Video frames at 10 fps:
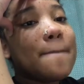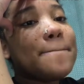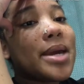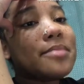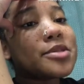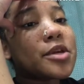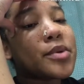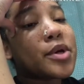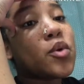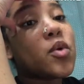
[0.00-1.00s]
Babe's gonna
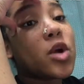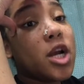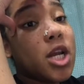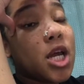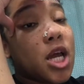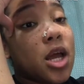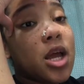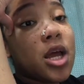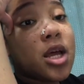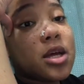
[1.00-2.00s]
record.
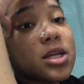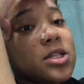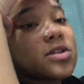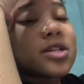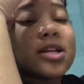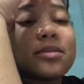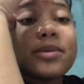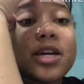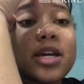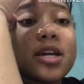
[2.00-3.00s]
So it's gonna
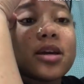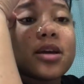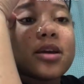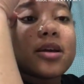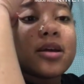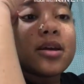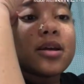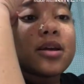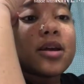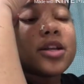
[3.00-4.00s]
be
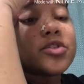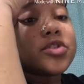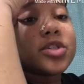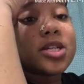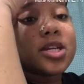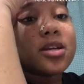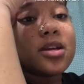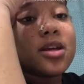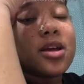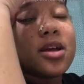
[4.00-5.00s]
an interesting
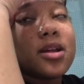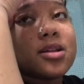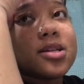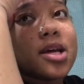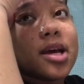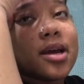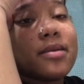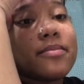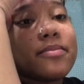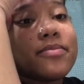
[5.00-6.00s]

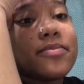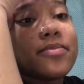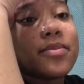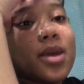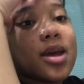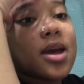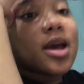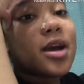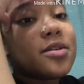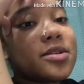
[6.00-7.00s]
time.
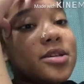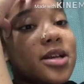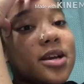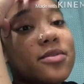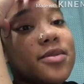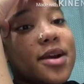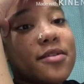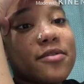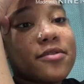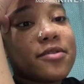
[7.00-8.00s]
I know I look like a rough,
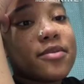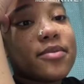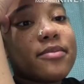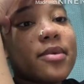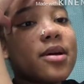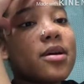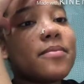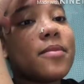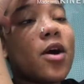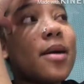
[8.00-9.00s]

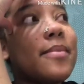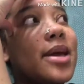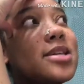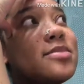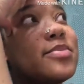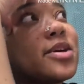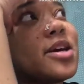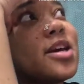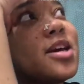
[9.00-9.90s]
hot mess, but.